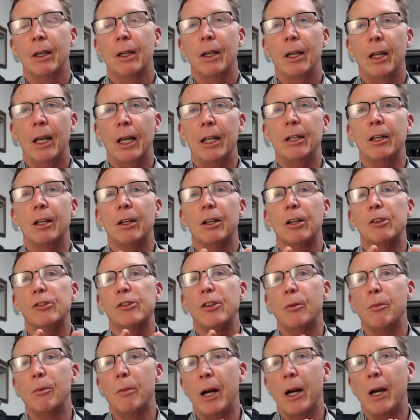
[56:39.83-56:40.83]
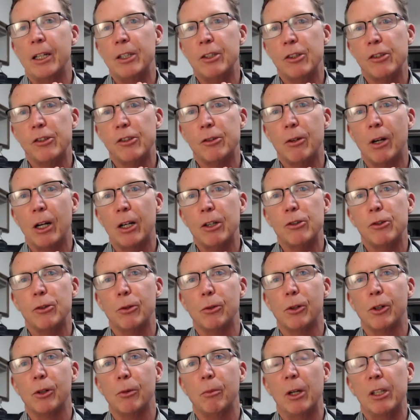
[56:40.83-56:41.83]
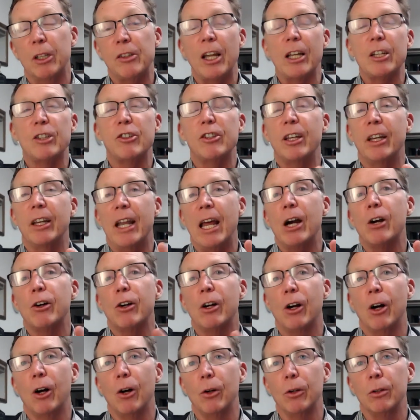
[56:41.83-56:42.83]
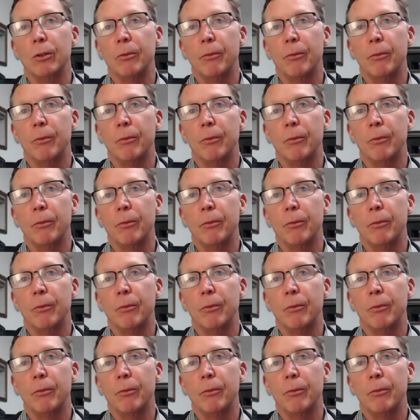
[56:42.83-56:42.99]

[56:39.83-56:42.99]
In that it's a major structural, it's actually an alcohol.